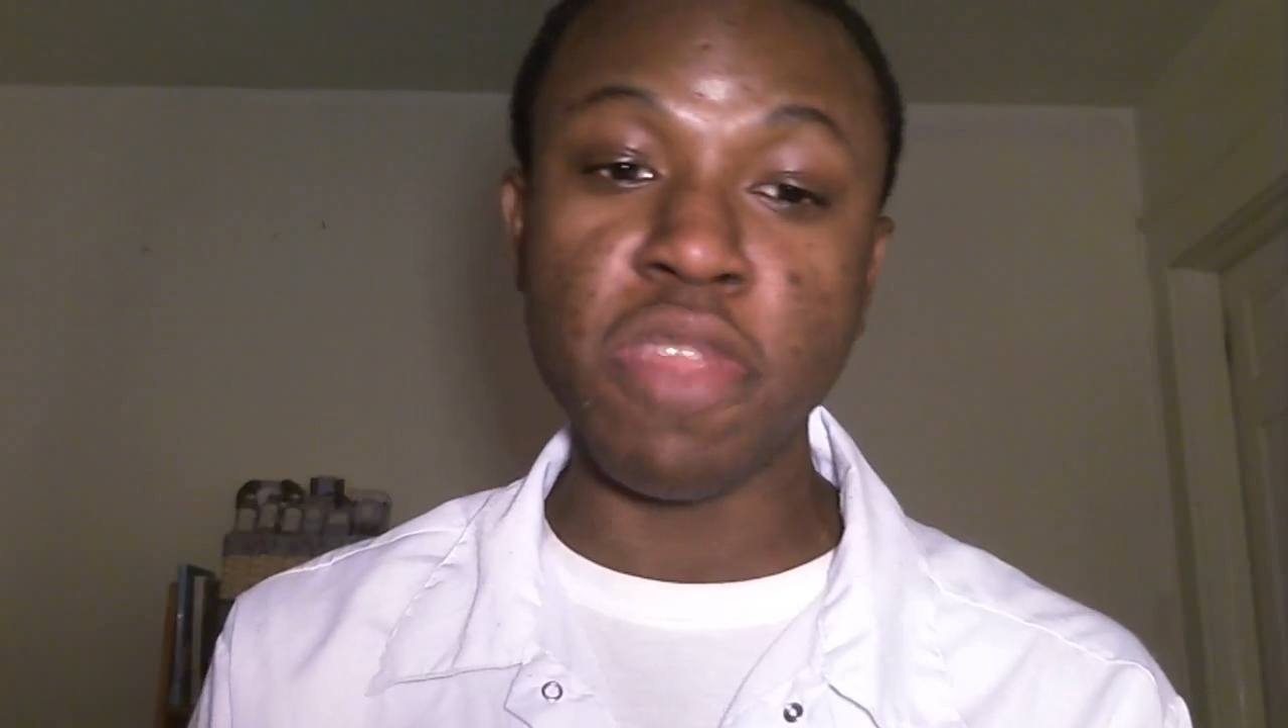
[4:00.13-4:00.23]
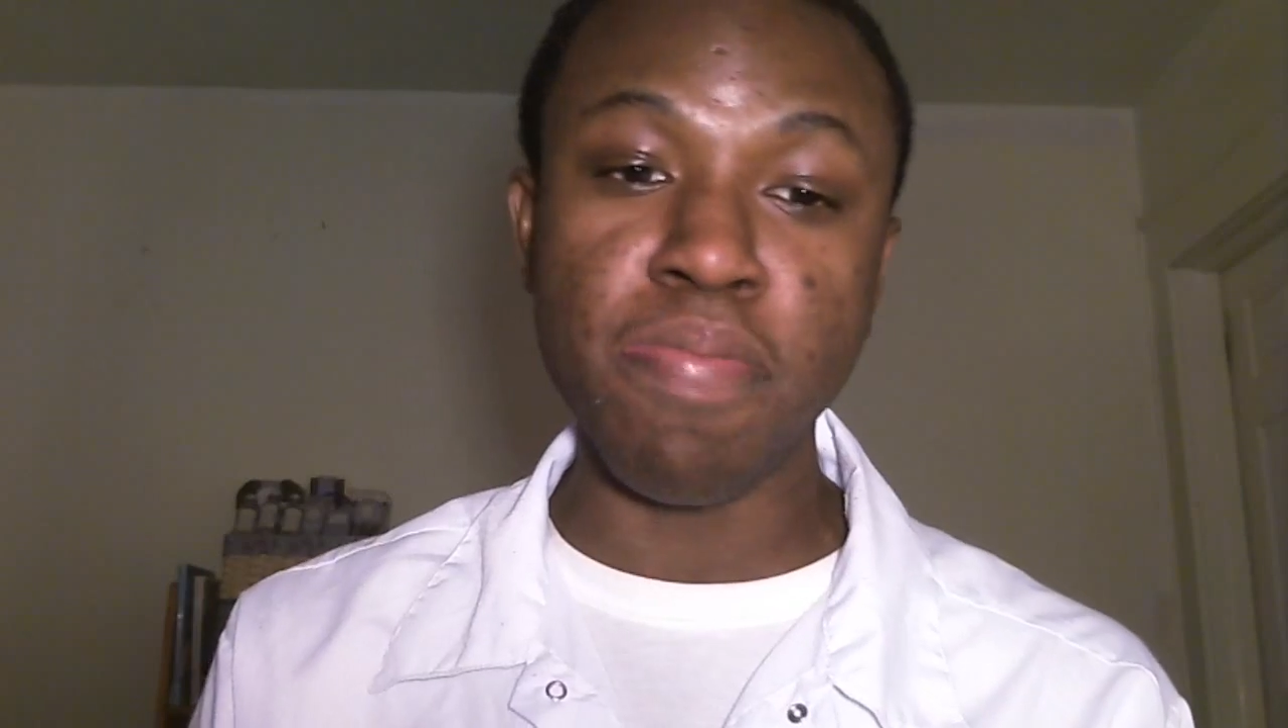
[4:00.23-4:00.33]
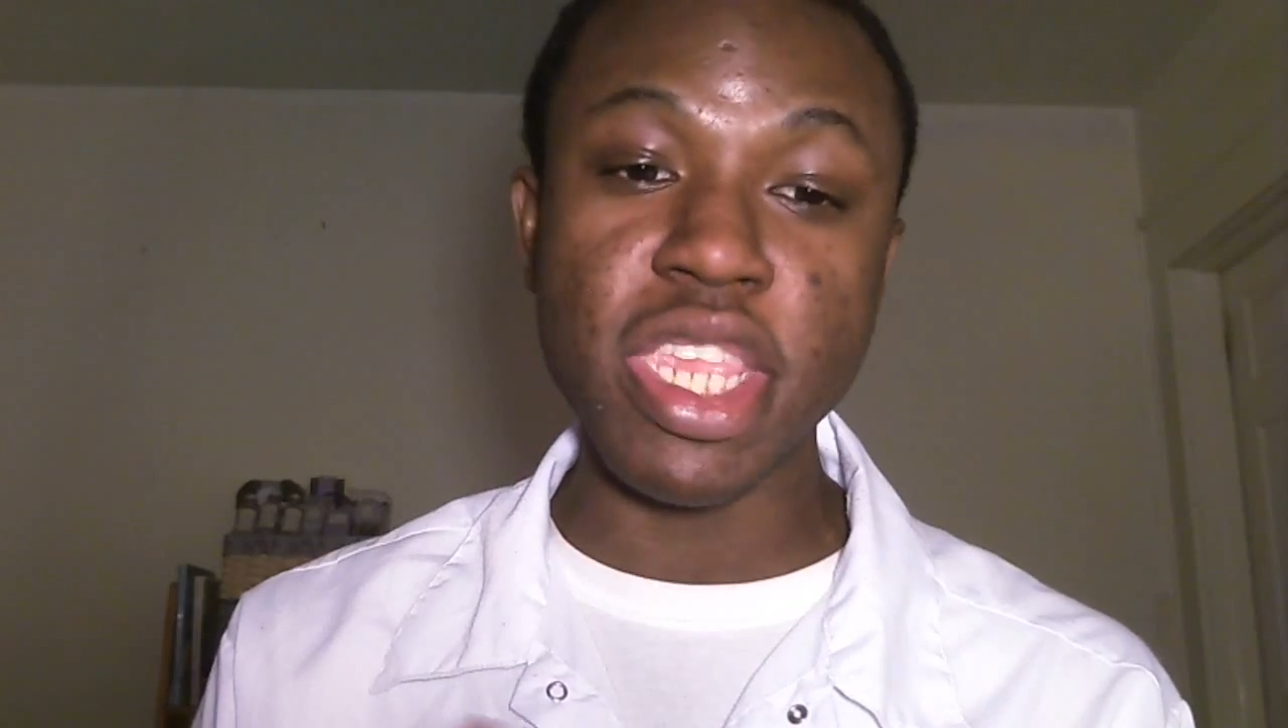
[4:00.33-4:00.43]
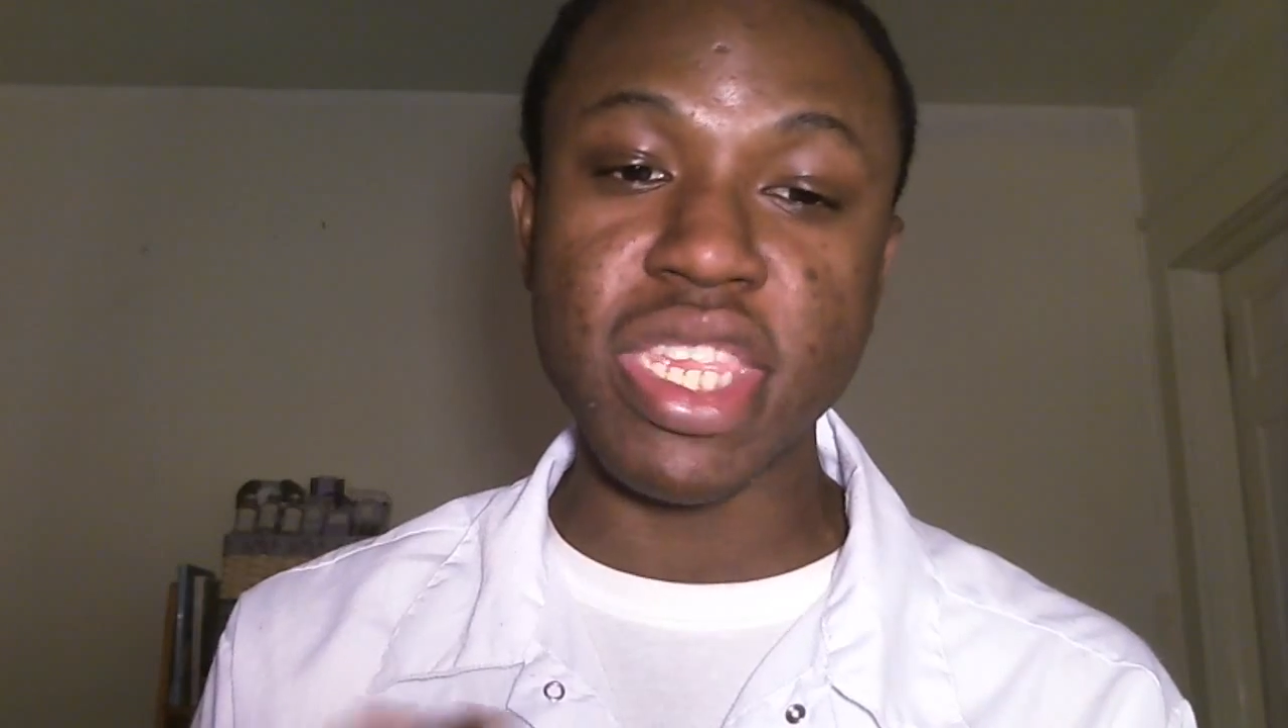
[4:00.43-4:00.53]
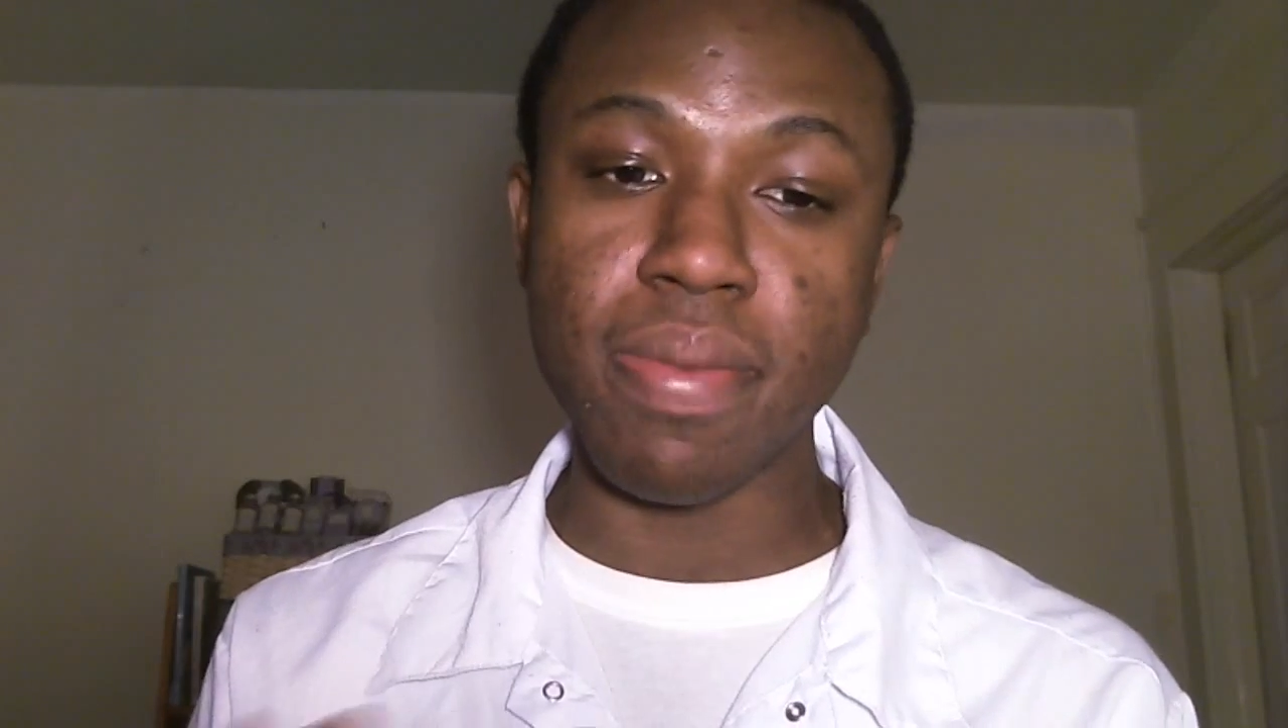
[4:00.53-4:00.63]

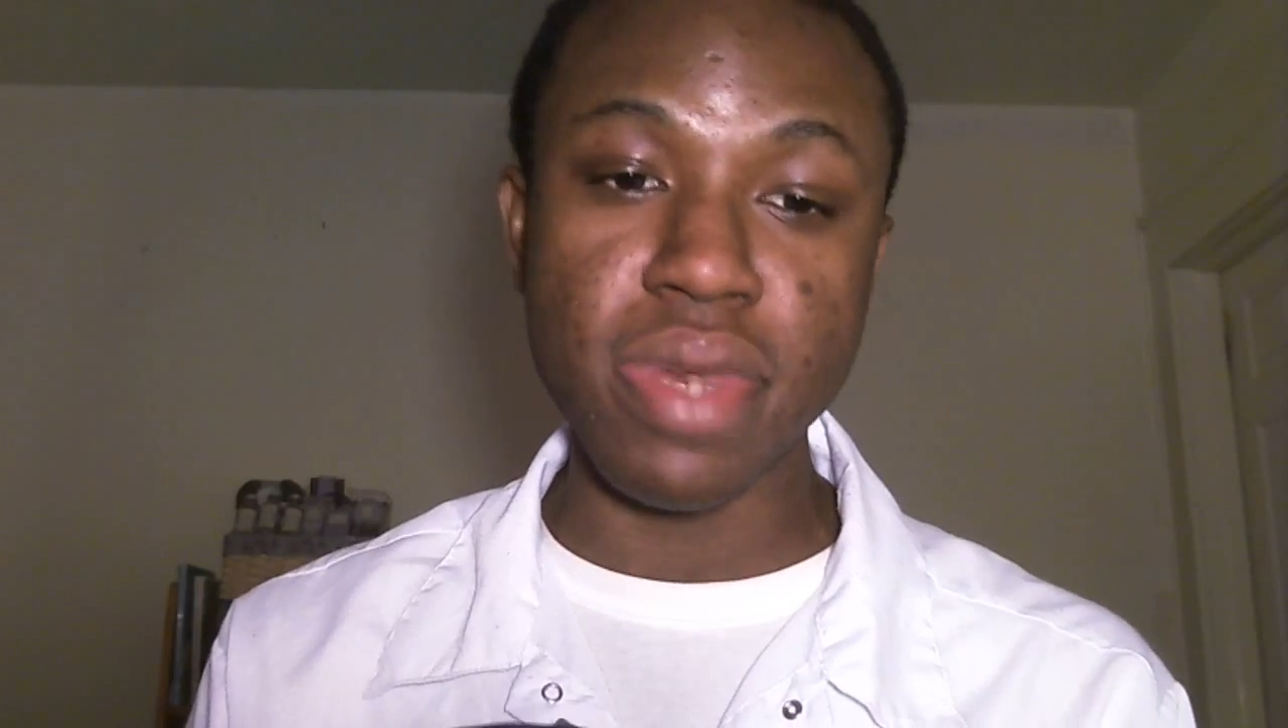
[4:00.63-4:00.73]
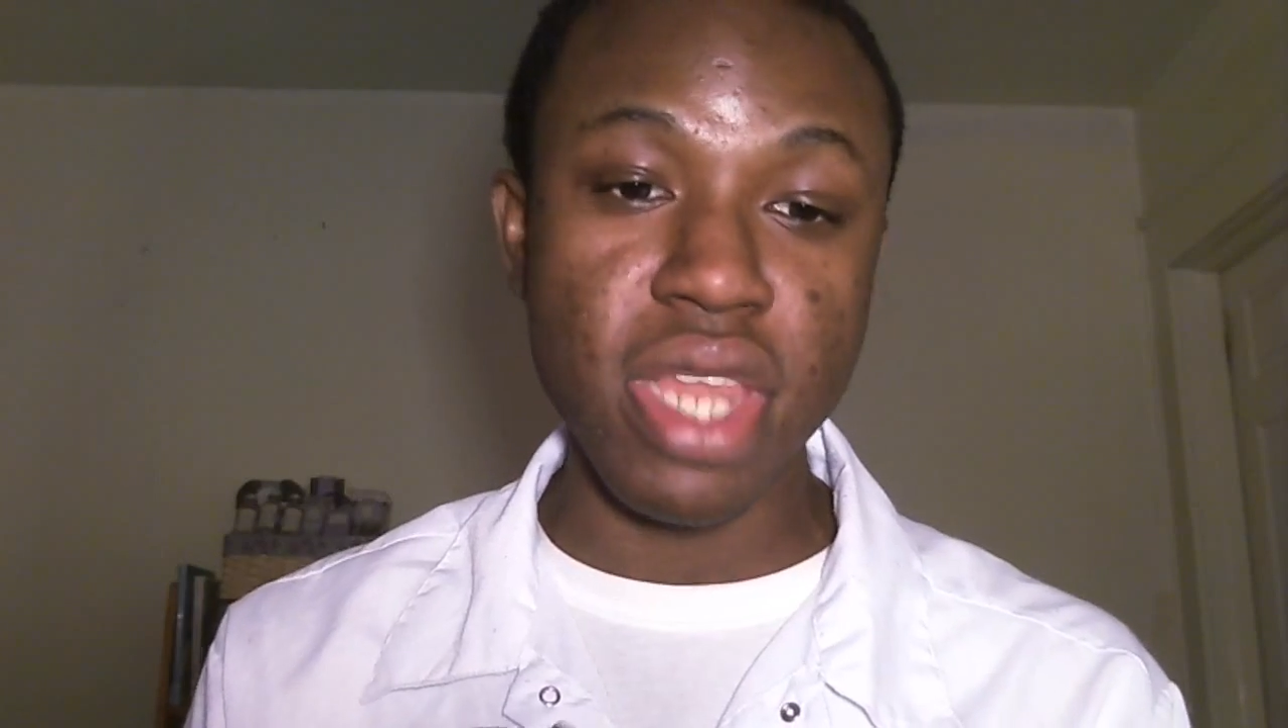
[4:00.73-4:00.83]
just be some